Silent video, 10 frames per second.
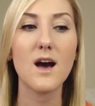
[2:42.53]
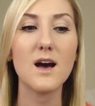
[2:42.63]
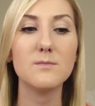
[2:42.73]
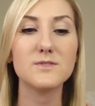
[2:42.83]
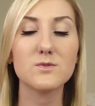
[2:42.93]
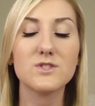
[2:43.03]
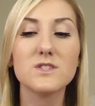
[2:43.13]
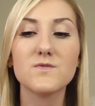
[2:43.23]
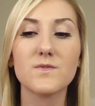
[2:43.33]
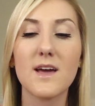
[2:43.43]
So it's
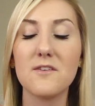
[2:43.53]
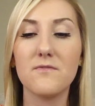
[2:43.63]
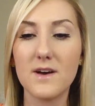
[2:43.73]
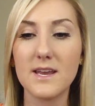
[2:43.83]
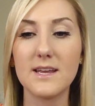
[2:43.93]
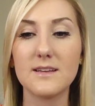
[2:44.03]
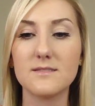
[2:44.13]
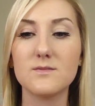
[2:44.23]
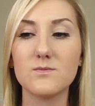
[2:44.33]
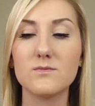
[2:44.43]
just kind of funny
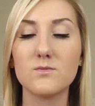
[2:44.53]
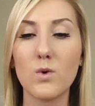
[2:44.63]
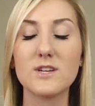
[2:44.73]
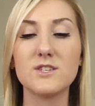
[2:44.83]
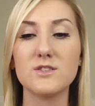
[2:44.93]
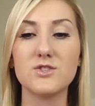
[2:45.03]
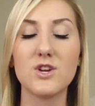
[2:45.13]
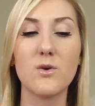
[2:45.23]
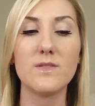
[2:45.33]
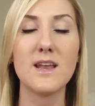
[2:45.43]
watching the
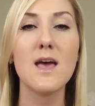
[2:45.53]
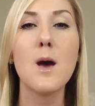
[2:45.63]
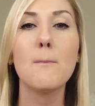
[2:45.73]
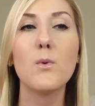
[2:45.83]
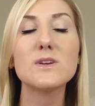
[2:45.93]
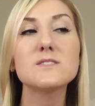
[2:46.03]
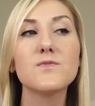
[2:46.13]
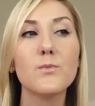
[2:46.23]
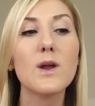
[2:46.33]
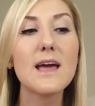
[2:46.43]
show. And then, but
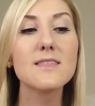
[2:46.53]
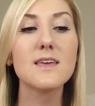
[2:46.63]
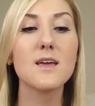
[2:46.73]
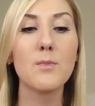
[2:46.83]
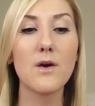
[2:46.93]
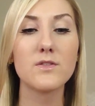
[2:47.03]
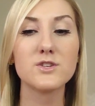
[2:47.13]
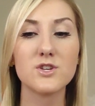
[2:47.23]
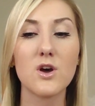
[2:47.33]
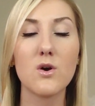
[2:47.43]
what I think about the
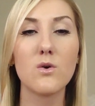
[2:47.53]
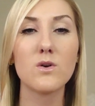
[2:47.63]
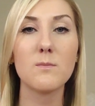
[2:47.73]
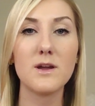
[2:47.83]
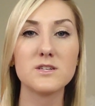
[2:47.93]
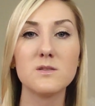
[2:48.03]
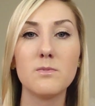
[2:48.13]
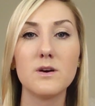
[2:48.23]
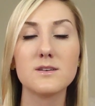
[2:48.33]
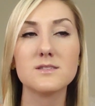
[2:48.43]
show compared to the
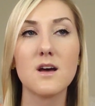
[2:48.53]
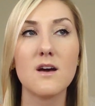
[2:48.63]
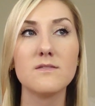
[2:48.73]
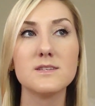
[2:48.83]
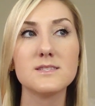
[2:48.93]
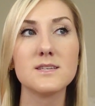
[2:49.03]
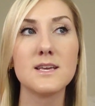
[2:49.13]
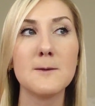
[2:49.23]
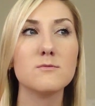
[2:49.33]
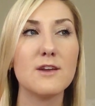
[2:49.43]
books,
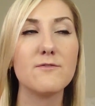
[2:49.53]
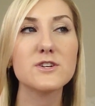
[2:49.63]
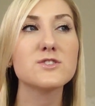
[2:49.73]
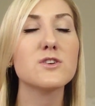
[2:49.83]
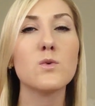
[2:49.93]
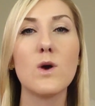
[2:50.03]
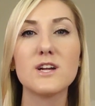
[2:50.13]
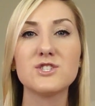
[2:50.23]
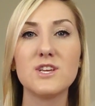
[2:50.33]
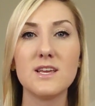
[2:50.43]
obviously, when I first started
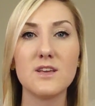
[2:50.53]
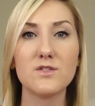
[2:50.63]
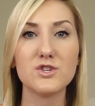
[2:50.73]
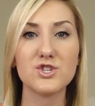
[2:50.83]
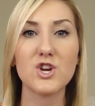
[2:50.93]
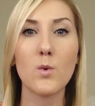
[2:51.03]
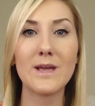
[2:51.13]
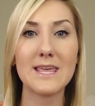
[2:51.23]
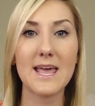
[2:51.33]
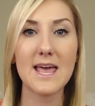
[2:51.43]
watching the show
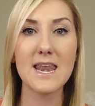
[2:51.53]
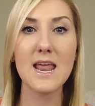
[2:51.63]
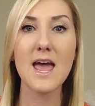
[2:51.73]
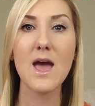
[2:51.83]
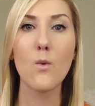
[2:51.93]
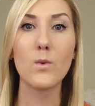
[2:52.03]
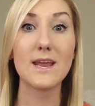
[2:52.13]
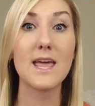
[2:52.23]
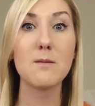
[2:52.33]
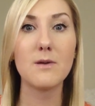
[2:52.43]
again, when
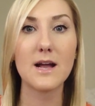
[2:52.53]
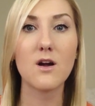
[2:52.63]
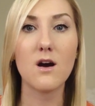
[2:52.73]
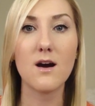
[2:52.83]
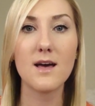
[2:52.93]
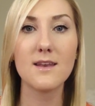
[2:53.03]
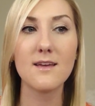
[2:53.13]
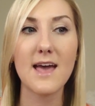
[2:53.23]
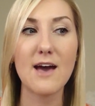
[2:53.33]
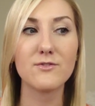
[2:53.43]
it came back
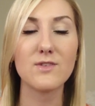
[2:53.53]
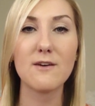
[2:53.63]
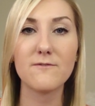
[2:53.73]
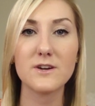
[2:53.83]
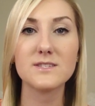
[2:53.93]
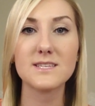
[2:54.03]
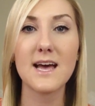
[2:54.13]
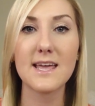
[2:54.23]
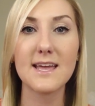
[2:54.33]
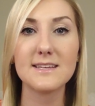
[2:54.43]
on after that first
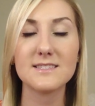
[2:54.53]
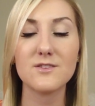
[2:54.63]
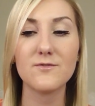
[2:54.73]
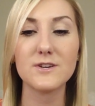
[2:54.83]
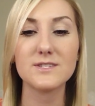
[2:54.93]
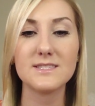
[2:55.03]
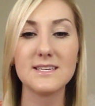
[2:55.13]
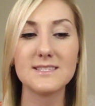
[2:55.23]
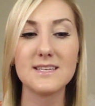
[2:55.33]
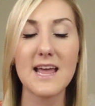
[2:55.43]
hiatus in the first
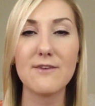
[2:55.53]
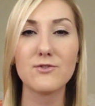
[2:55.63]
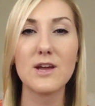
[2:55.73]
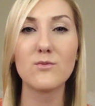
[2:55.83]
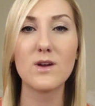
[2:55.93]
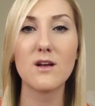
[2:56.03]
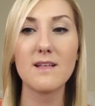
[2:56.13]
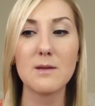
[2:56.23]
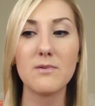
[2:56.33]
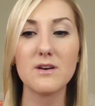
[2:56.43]
season, after I had read
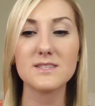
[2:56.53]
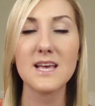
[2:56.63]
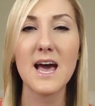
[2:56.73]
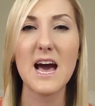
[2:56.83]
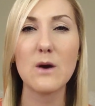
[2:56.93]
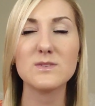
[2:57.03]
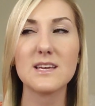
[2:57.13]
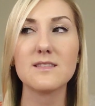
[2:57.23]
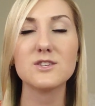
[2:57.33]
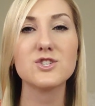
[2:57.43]
all 8 books, I was
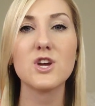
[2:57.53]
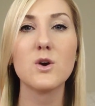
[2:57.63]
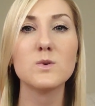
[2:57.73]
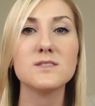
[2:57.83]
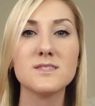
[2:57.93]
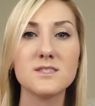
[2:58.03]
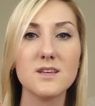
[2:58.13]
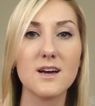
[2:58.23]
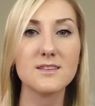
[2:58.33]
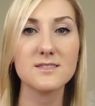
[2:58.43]
like, this show
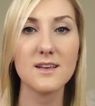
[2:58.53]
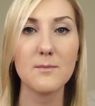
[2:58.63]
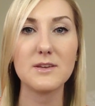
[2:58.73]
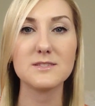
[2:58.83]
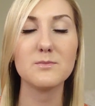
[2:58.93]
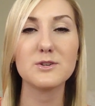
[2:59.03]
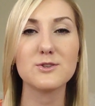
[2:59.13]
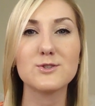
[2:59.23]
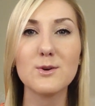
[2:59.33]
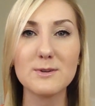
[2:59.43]
sucks because the
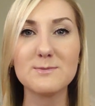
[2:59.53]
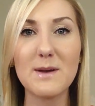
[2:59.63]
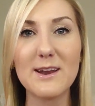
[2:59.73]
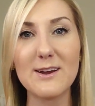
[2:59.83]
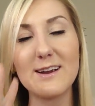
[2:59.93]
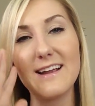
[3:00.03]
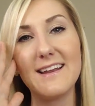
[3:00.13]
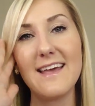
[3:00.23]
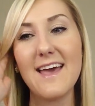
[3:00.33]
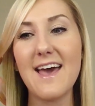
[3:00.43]
books are so much better
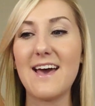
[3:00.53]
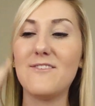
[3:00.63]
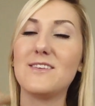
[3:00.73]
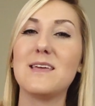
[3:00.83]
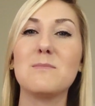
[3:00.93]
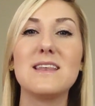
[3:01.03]
and everything.